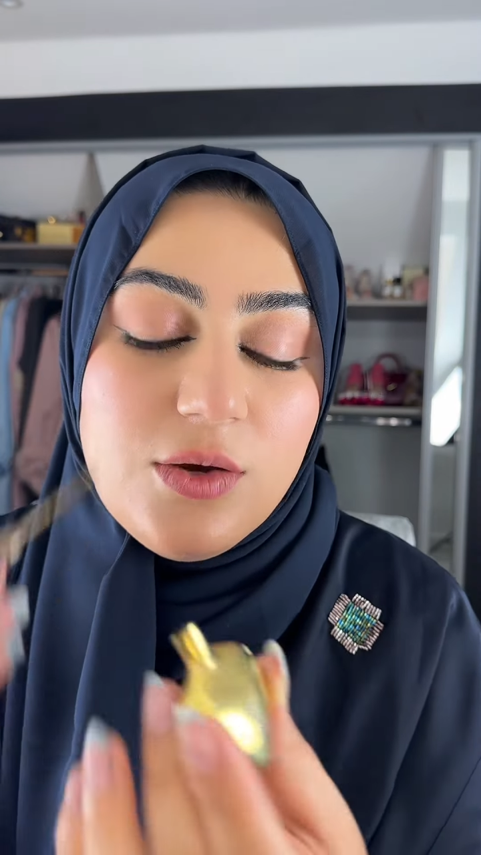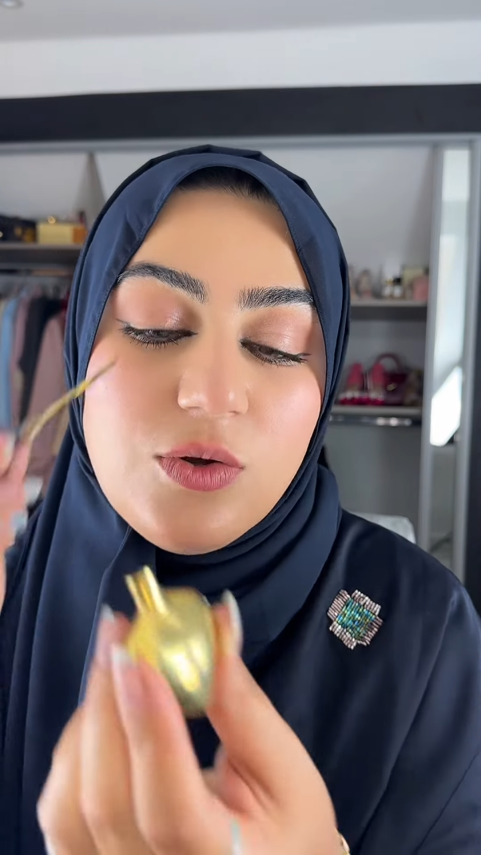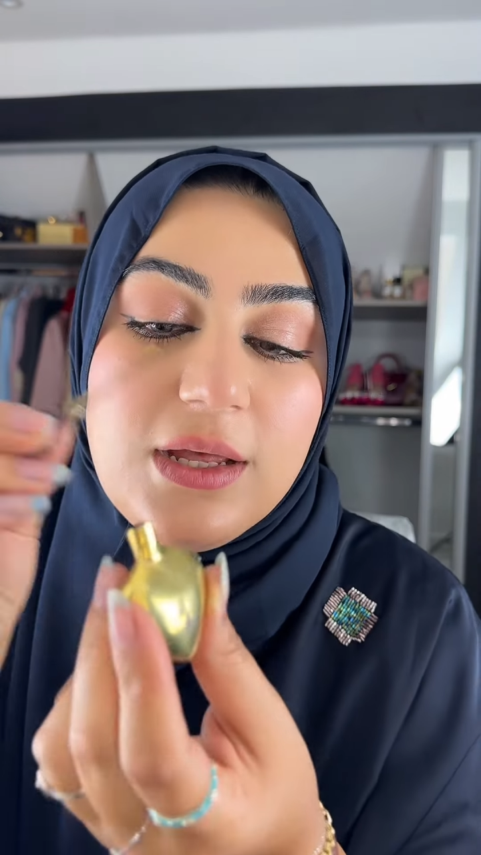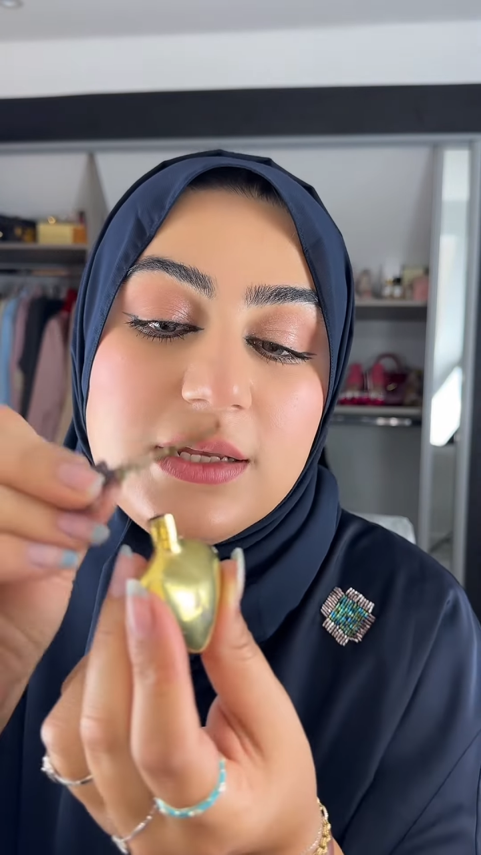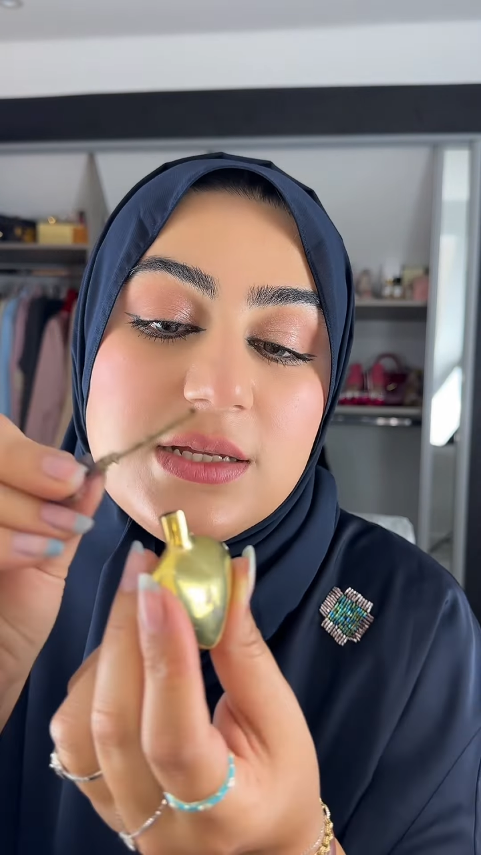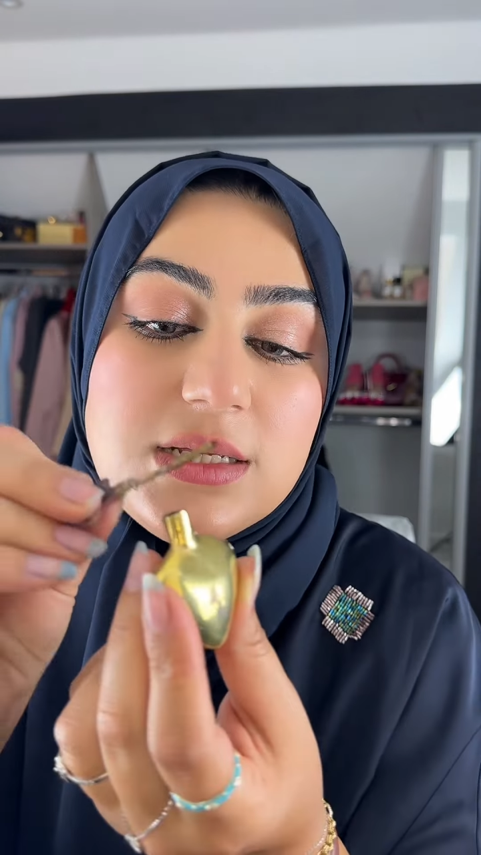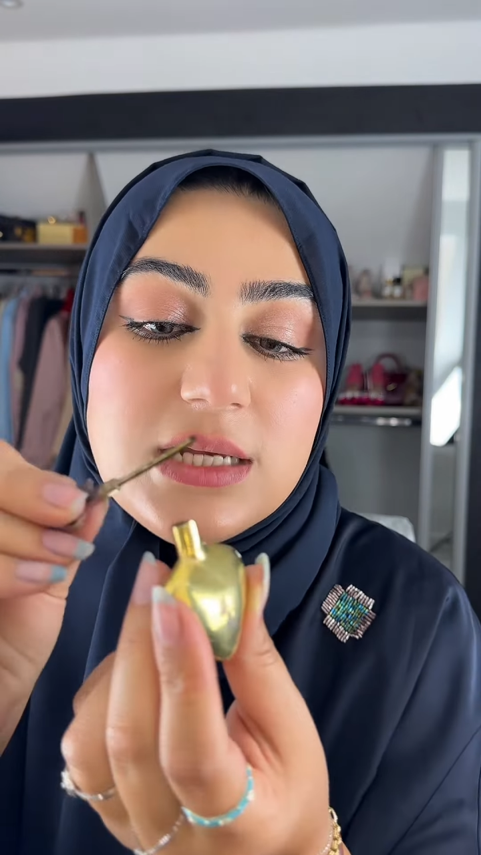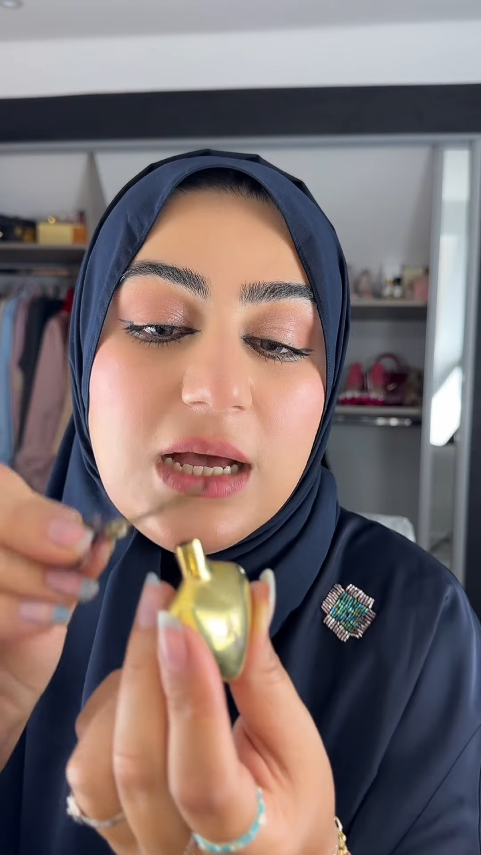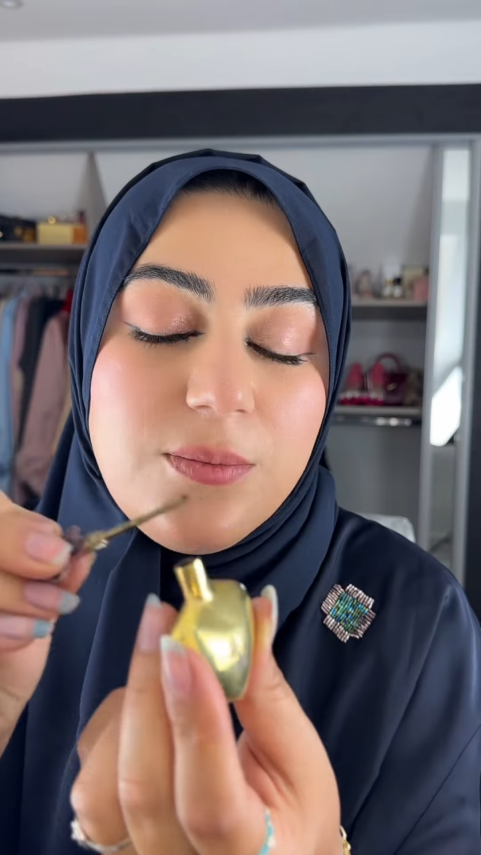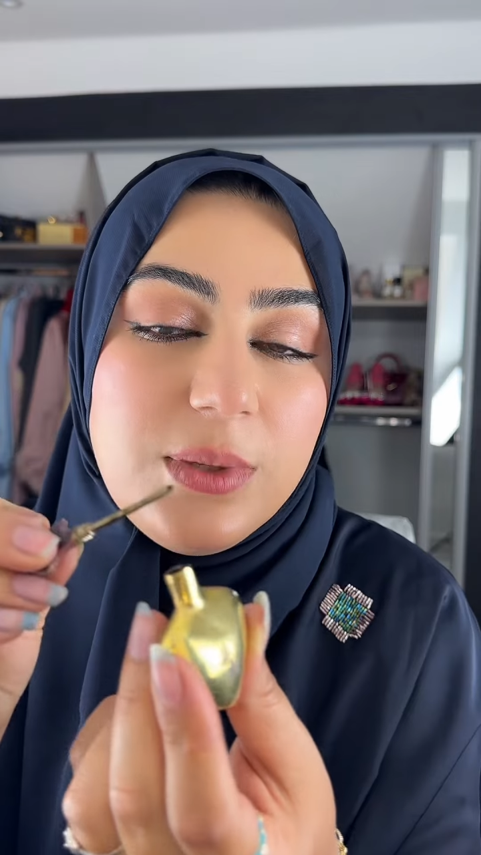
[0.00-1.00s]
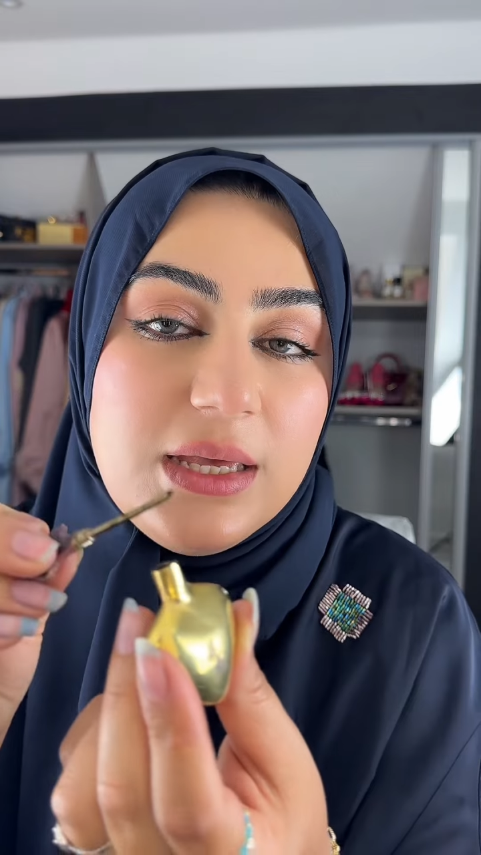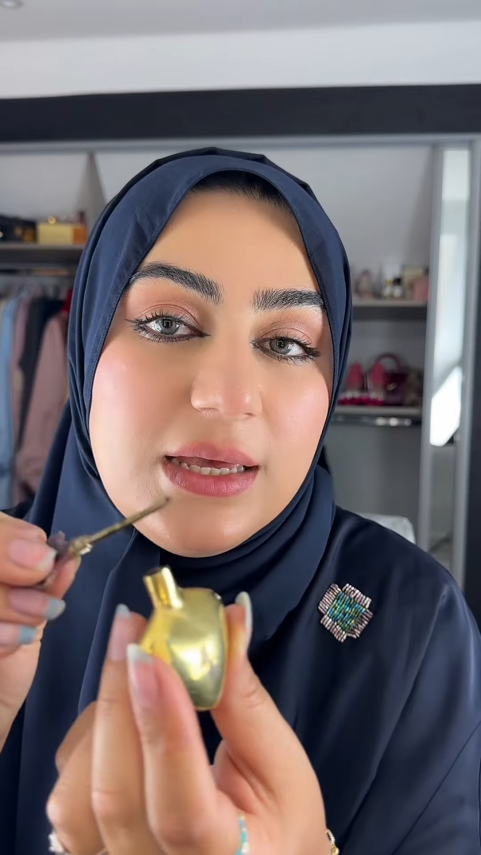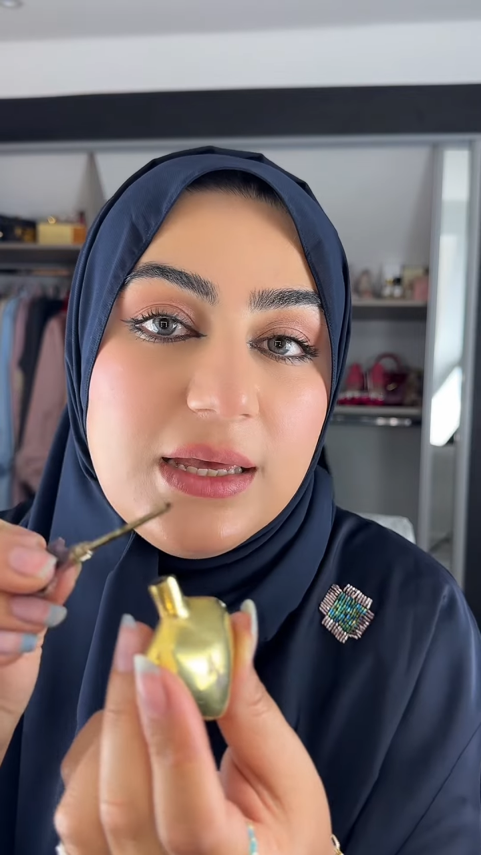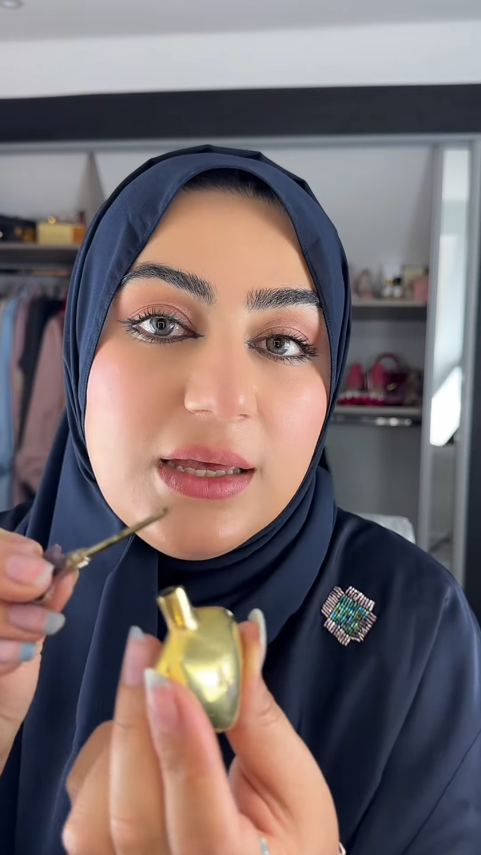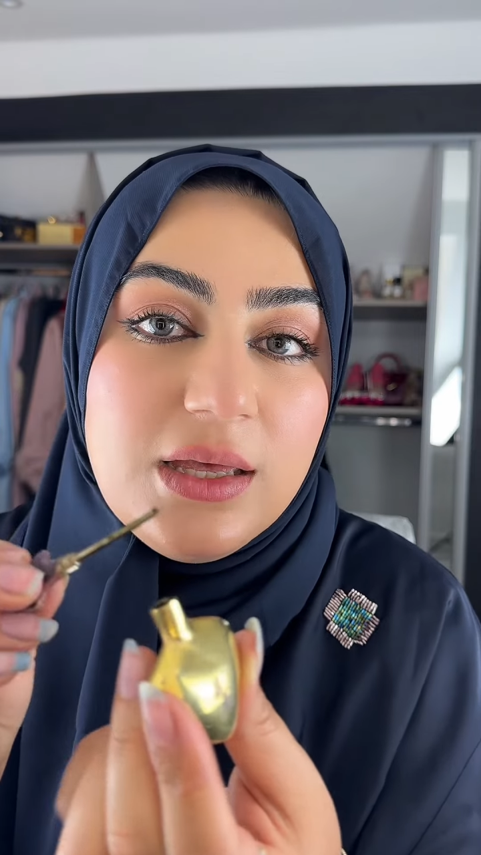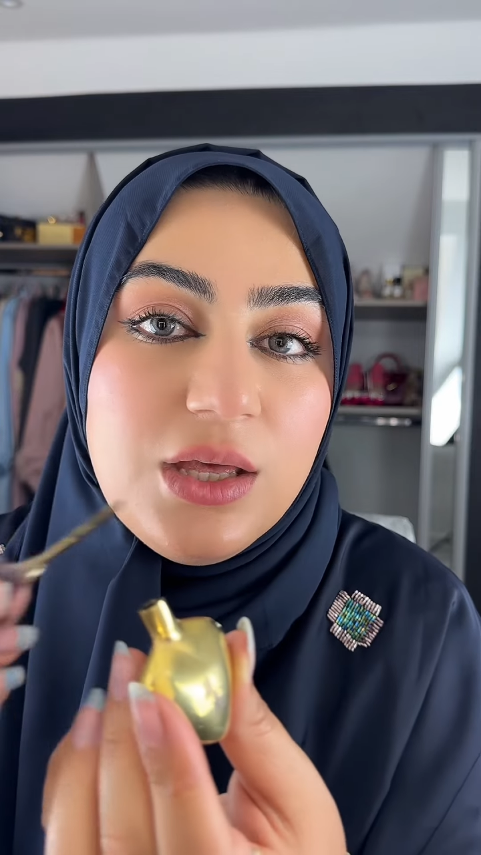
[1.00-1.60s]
or like to tap it